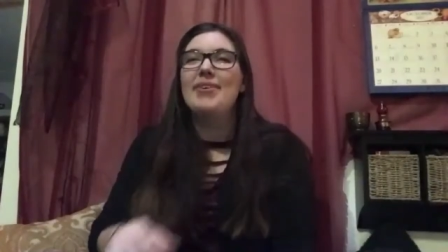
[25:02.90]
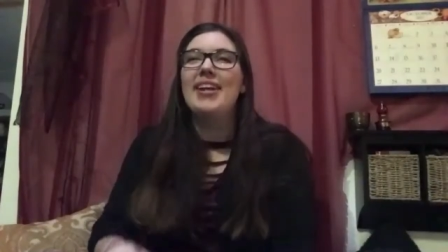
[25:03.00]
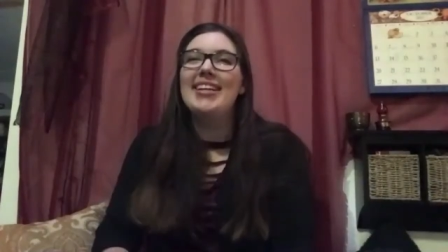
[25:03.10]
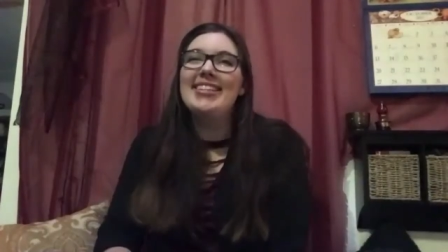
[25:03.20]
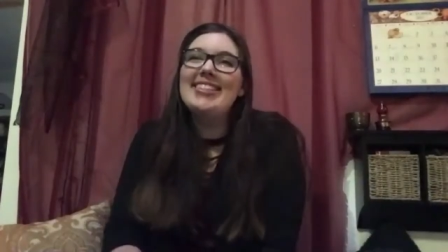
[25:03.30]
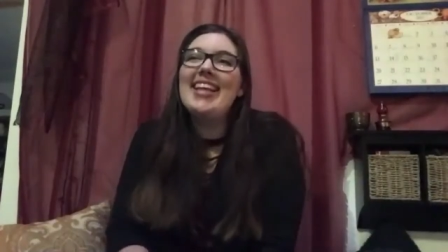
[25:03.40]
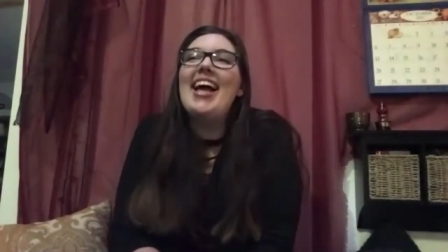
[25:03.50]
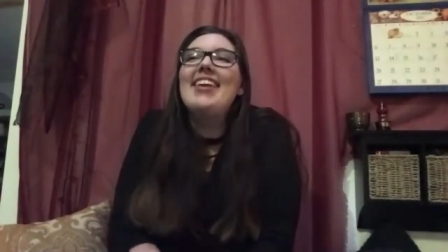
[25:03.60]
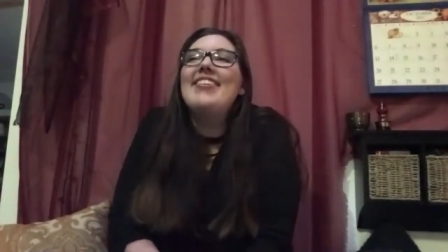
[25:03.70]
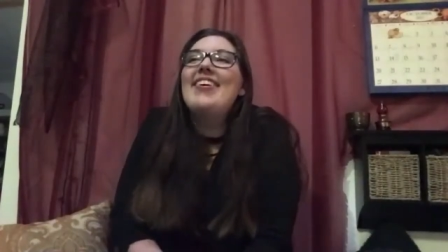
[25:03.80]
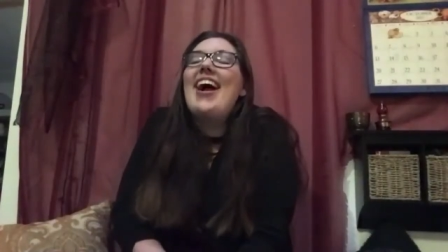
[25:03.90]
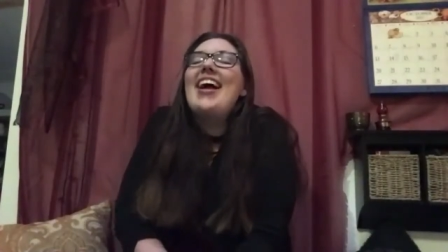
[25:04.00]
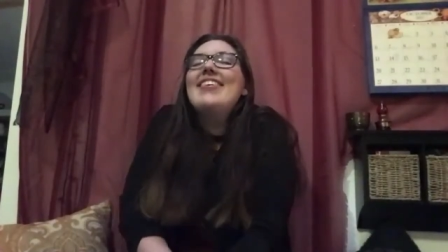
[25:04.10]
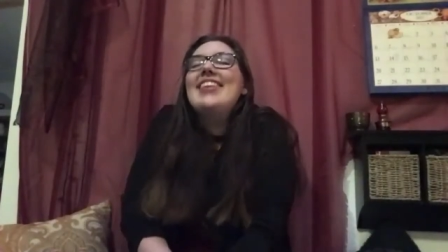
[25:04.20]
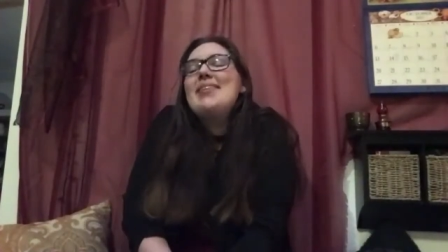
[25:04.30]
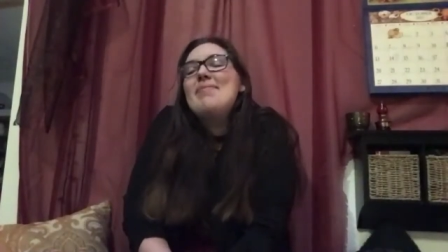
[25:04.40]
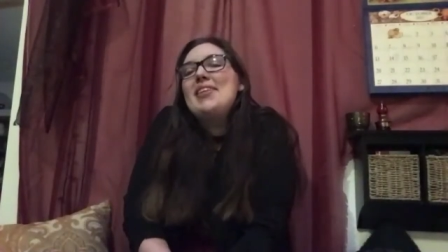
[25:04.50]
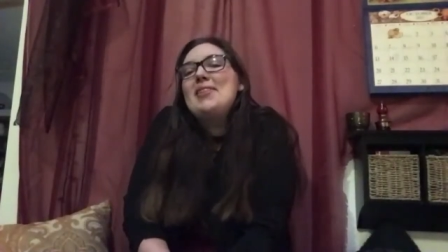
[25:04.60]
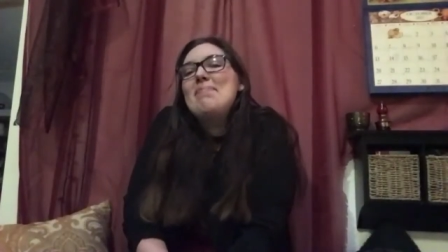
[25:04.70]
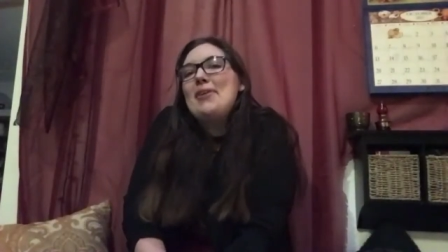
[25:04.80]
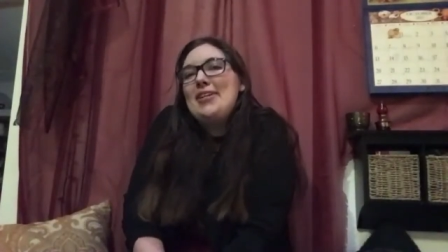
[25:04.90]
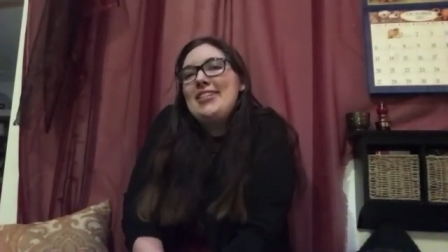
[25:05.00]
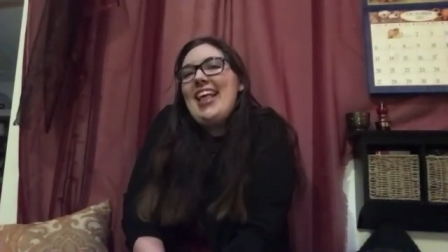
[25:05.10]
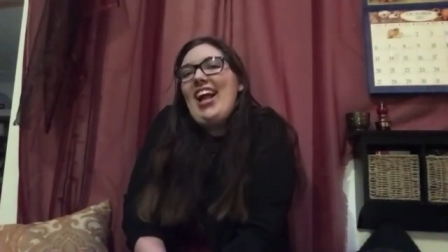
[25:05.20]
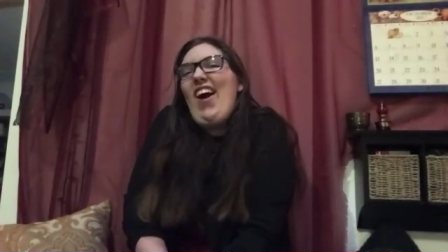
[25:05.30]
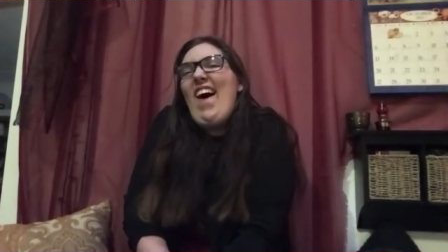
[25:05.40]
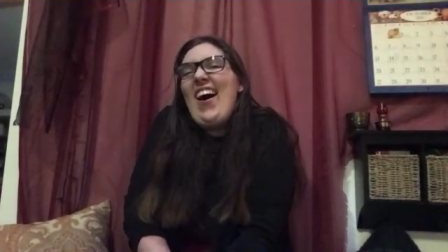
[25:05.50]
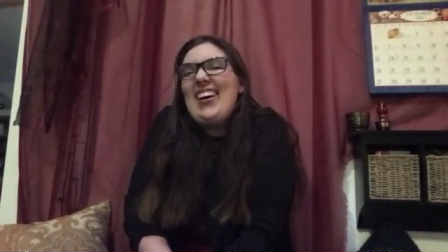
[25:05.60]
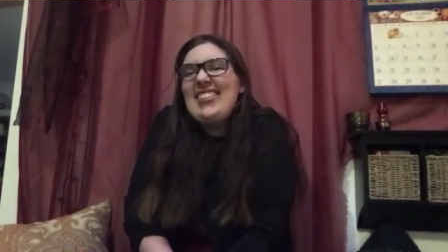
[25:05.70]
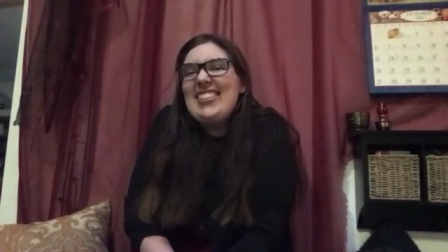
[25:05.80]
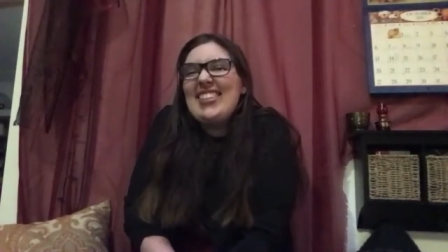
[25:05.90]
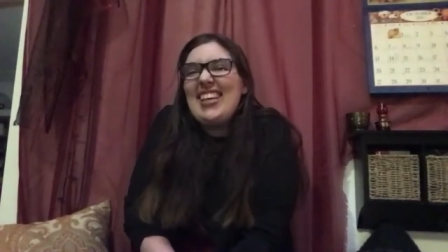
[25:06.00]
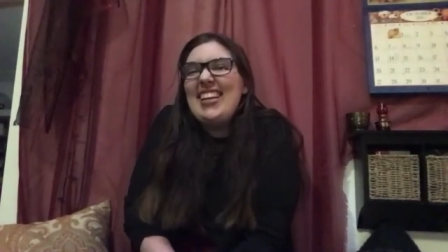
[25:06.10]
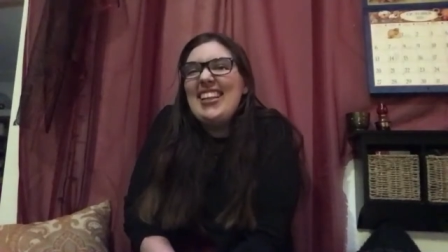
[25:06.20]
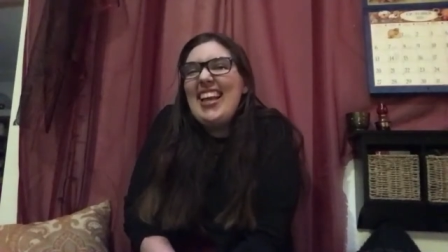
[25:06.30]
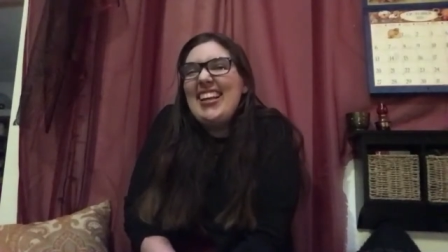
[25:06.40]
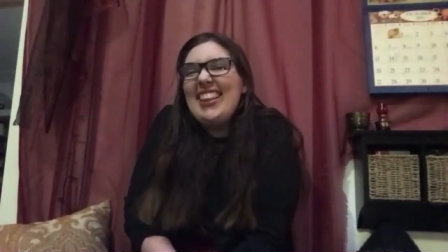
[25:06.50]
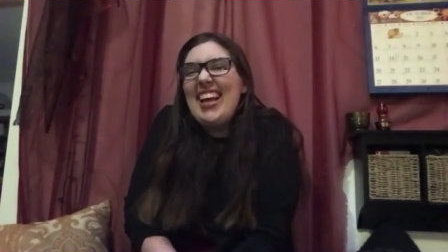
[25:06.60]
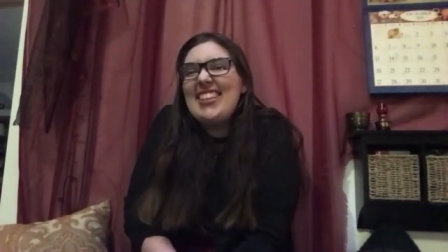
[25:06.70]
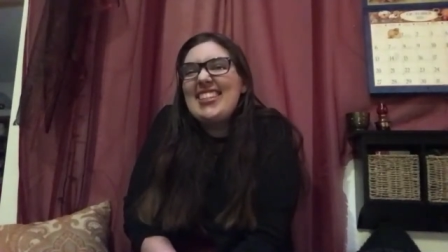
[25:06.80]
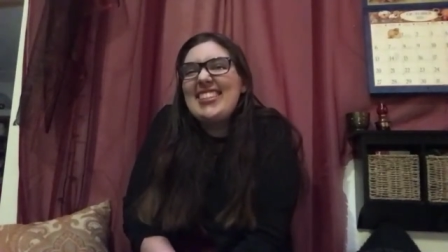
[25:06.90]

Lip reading: but I don't know. I don't like being the person that causes it. Like that's